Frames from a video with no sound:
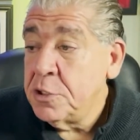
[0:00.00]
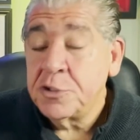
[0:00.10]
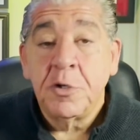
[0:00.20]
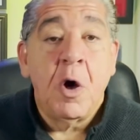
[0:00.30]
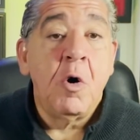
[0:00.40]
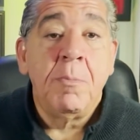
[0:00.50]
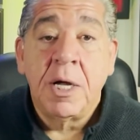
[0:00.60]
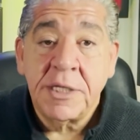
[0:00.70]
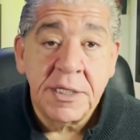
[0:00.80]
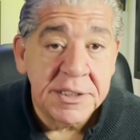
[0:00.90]
So the whole
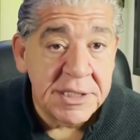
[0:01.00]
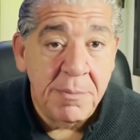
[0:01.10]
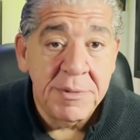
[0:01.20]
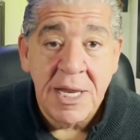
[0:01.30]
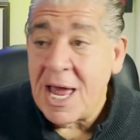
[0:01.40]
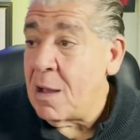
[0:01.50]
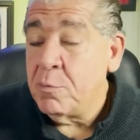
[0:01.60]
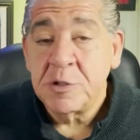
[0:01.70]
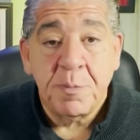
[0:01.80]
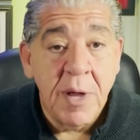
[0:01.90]
month of December, that
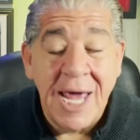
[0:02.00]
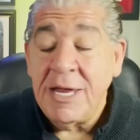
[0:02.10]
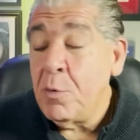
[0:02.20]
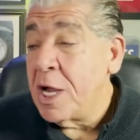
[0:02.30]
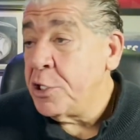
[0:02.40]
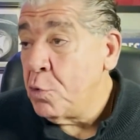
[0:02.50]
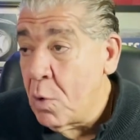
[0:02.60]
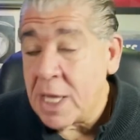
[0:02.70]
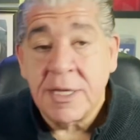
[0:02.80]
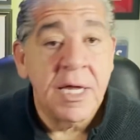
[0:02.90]
album was anywhere you
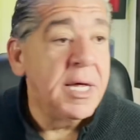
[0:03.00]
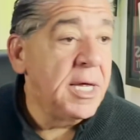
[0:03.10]
went,